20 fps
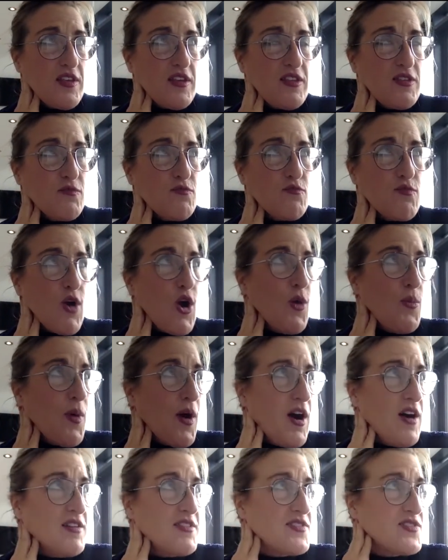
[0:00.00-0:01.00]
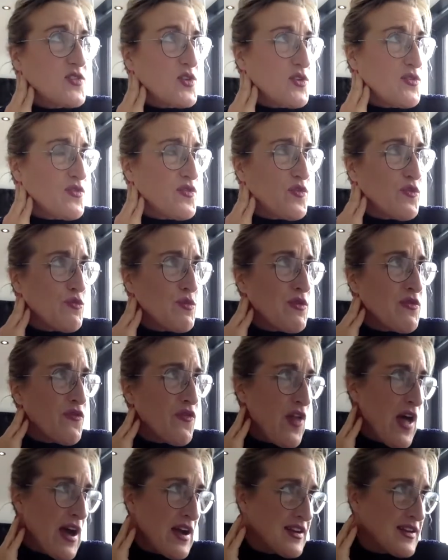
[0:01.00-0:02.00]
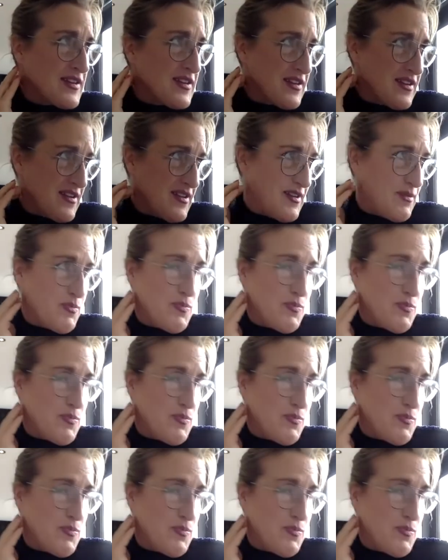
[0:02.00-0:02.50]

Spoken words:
robots sort of reflect